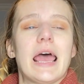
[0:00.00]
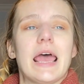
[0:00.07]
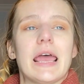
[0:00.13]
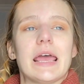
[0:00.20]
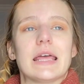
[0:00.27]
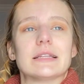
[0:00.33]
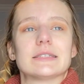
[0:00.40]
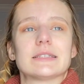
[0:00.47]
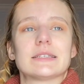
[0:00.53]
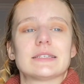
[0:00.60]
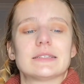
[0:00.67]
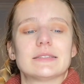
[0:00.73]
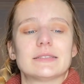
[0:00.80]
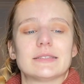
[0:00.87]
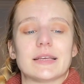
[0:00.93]
And
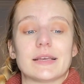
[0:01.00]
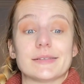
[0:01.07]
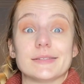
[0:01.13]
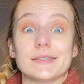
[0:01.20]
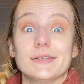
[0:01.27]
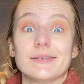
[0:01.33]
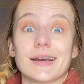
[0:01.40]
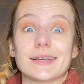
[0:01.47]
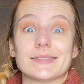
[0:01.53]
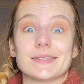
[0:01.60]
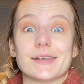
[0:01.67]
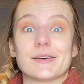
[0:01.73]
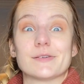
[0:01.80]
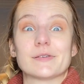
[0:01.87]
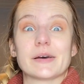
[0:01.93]
as you guys
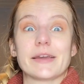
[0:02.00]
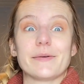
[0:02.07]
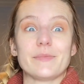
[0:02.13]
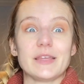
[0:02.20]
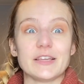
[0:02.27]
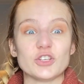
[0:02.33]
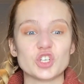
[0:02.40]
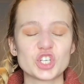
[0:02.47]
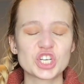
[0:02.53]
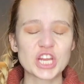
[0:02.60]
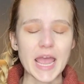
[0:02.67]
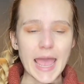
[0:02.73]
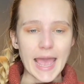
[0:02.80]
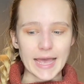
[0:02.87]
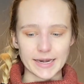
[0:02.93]
know, I am the
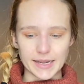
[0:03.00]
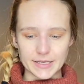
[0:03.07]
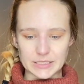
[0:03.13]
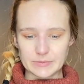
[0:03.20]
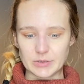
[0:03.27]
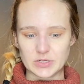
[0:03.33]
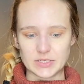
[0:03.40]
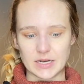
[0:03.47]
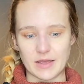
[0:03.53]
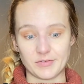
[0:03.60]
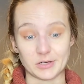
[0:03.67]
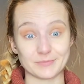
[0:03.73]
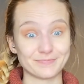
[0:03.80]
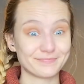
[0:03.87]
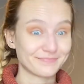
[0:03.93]
chattiest person
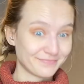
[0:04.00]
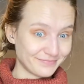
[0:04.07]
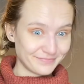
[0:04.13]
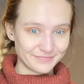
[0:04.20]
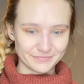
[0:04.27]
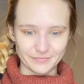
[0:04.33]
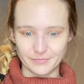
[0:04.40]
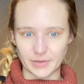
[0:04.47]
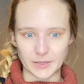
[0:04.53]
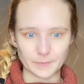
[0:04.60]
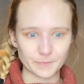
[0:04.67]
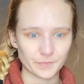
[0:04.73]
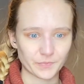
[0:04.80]
ever, but